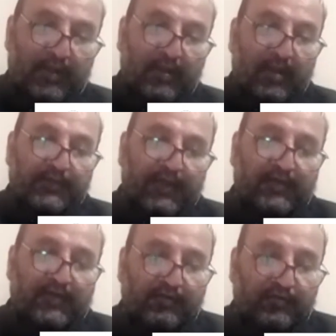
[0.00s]
education
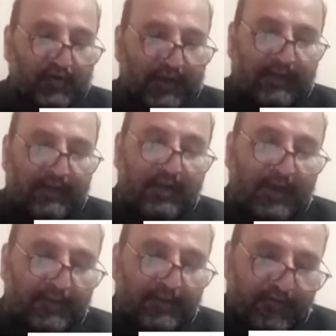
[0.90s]
or teaching,
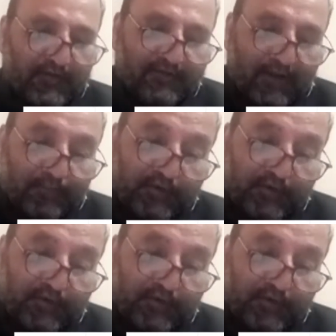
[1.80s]
library